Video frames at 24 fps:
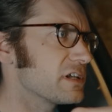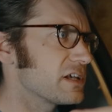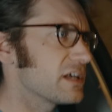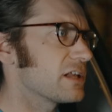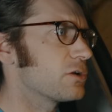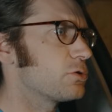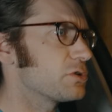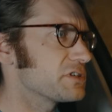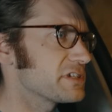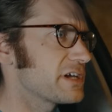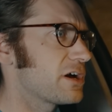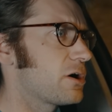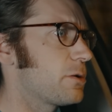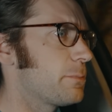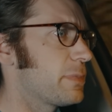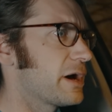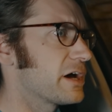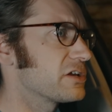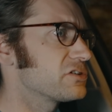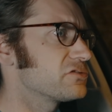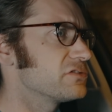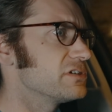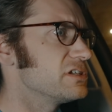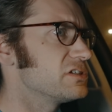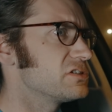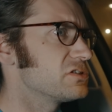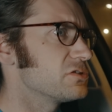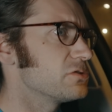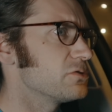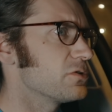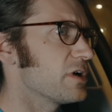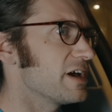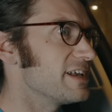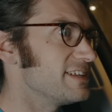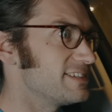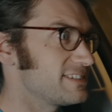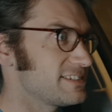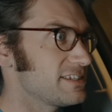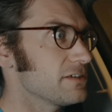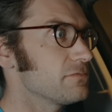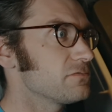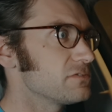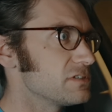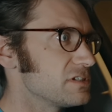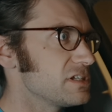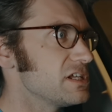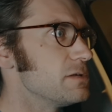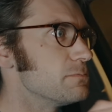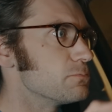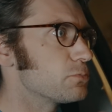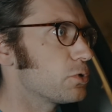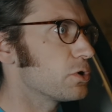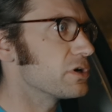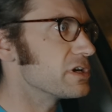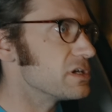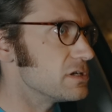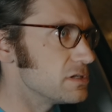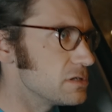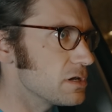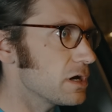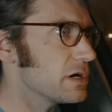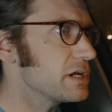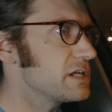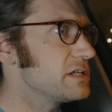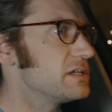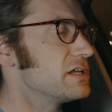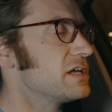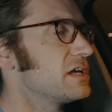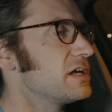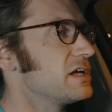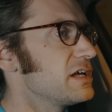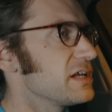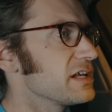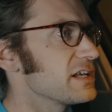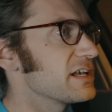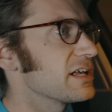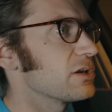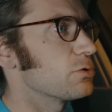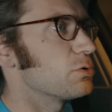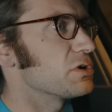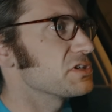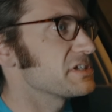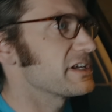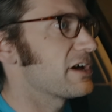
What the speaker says: kilowatt hour battery to a 17.9 kilowatt